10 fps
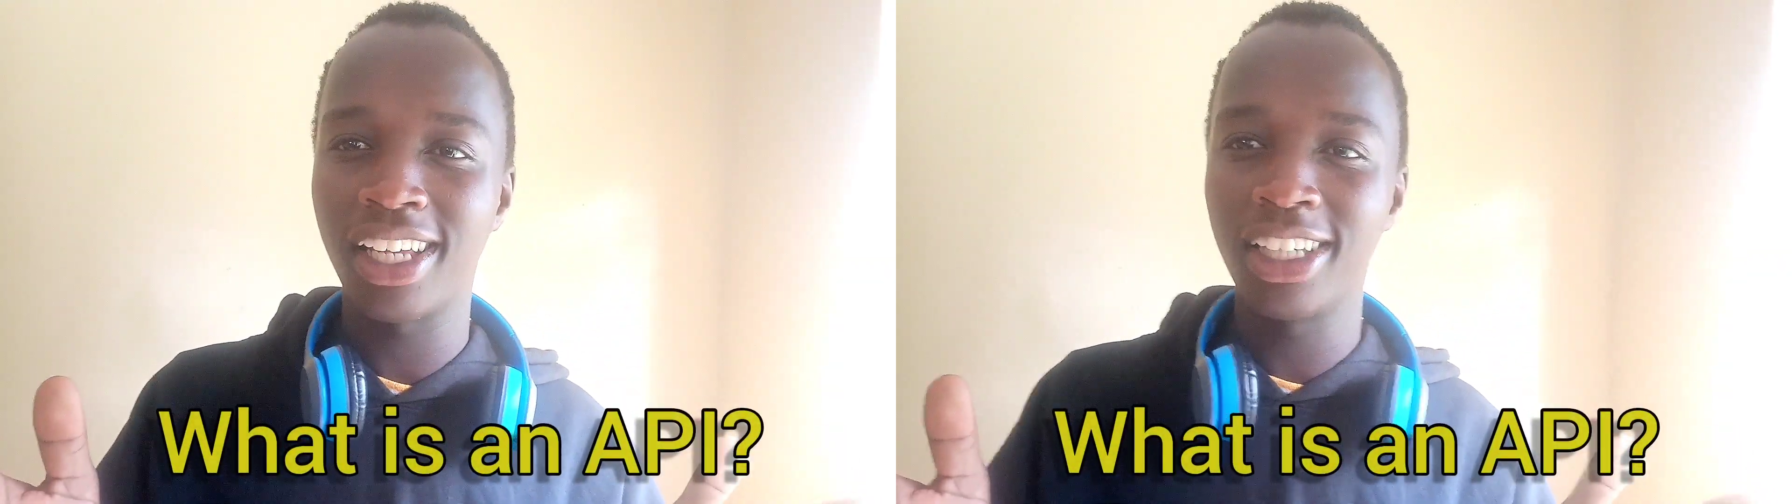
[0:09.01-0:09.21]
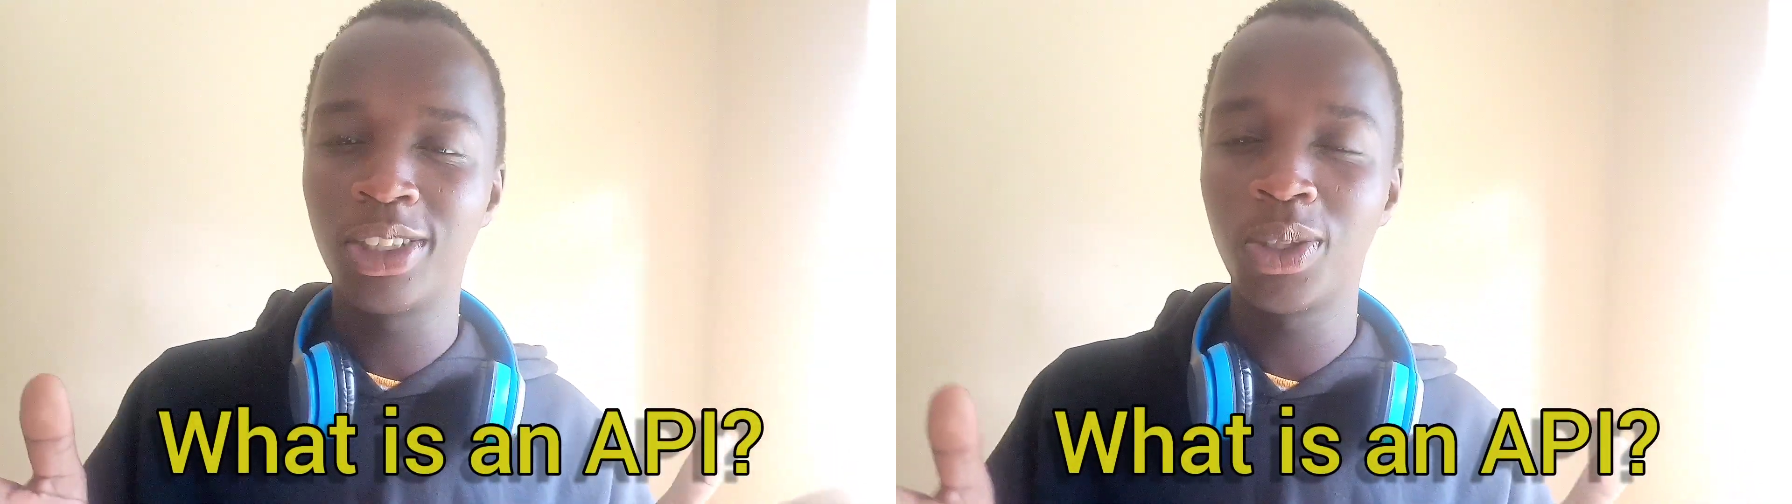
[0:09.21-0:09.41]

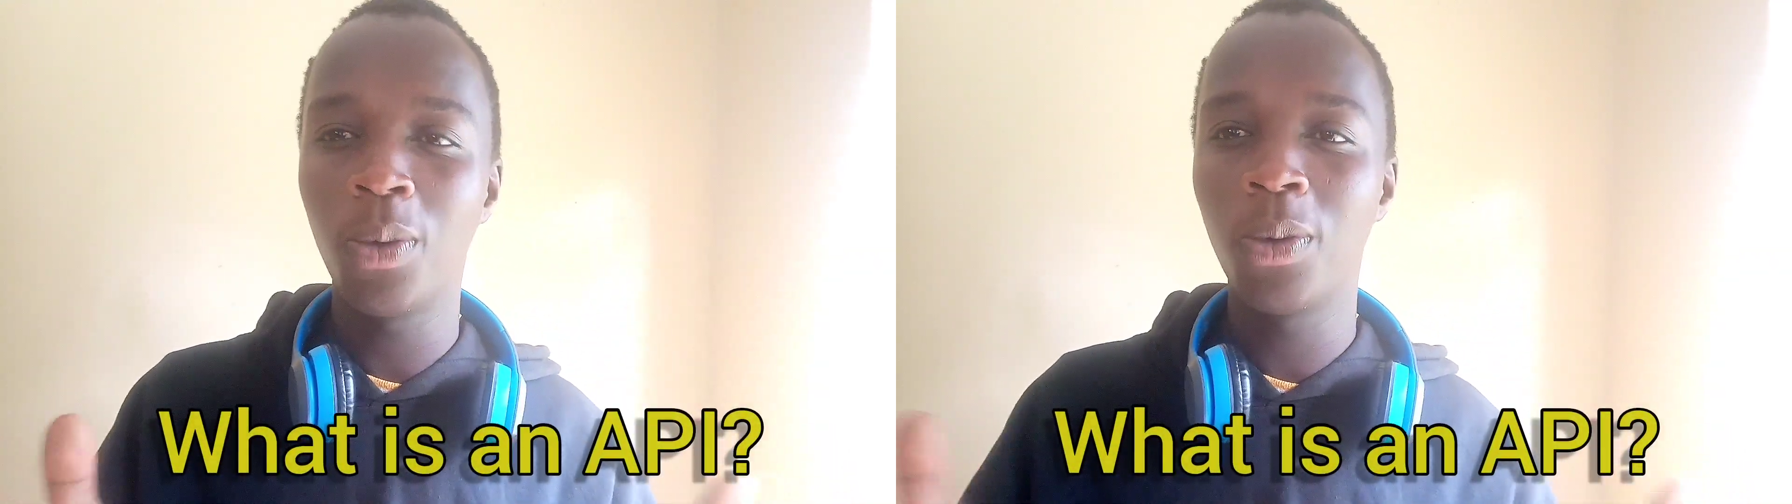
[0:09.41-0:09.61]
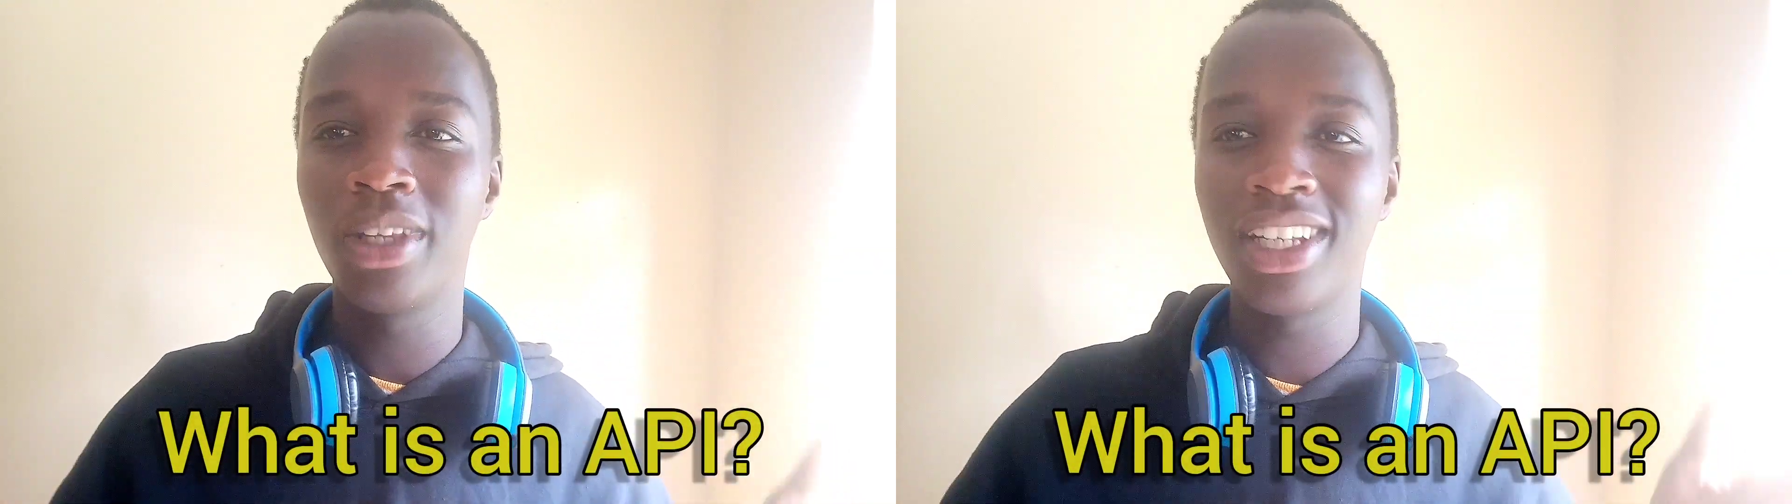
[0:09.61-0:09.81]

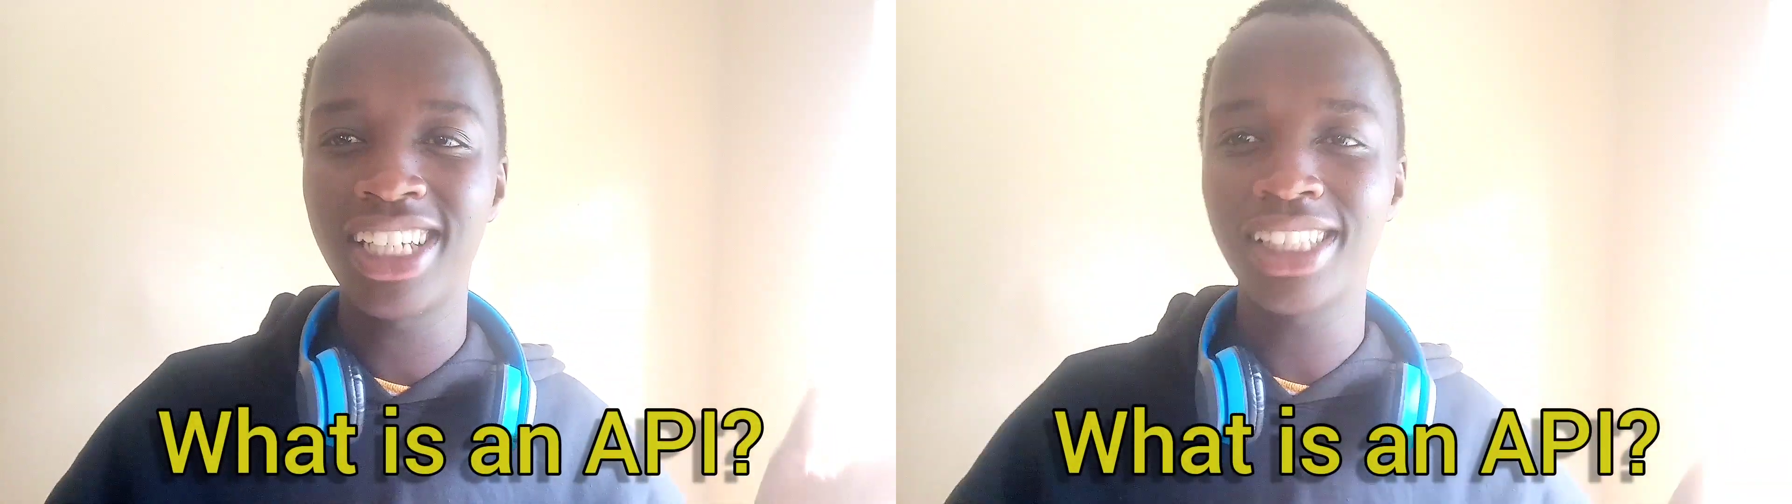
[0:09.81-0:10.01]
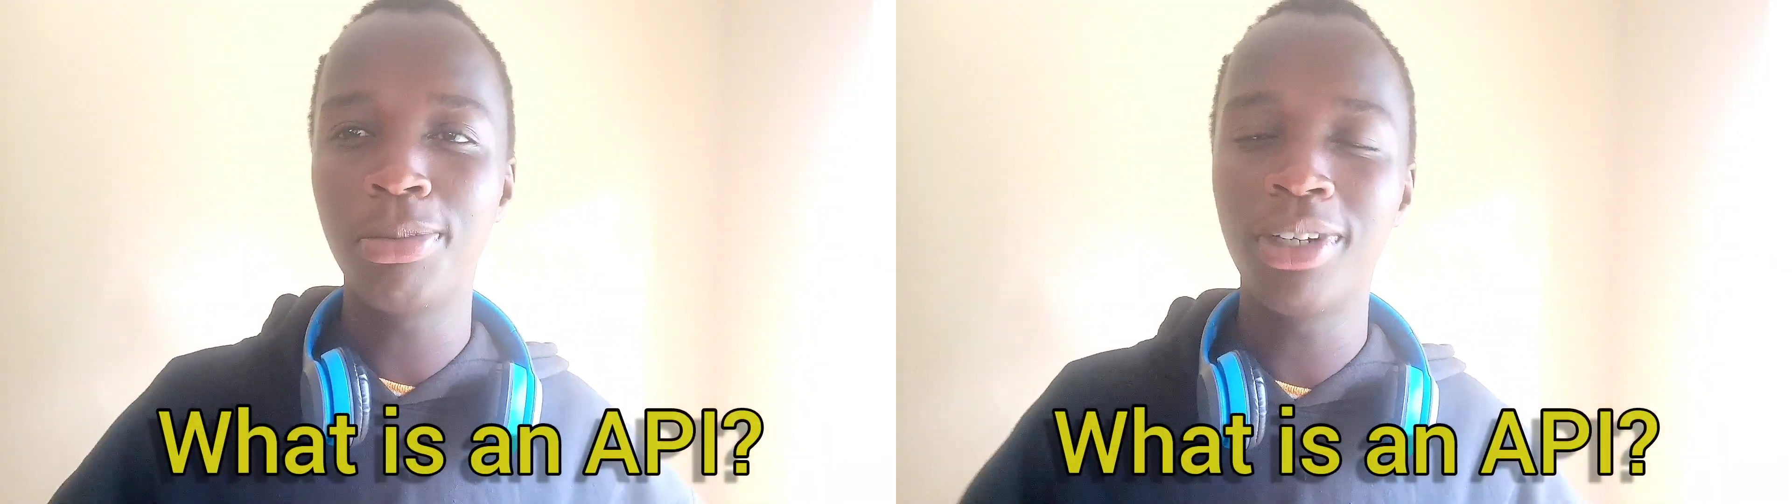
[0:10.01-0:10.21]
so the
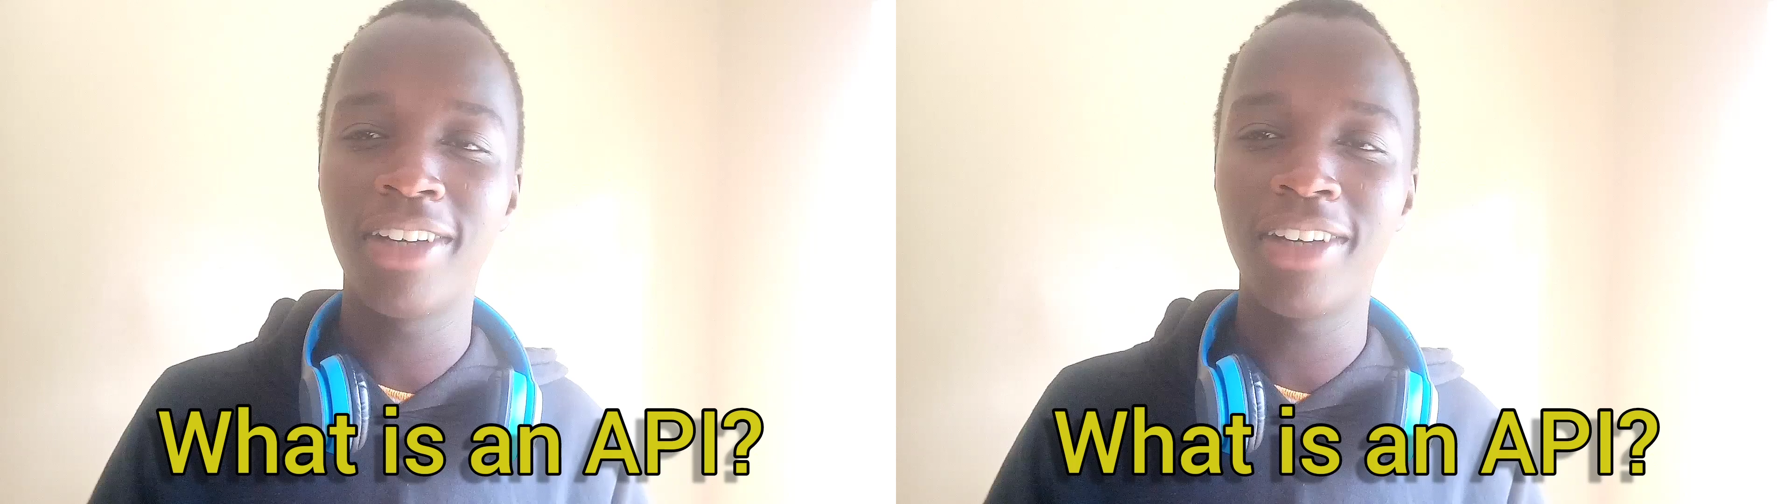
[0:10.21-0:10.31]
textbook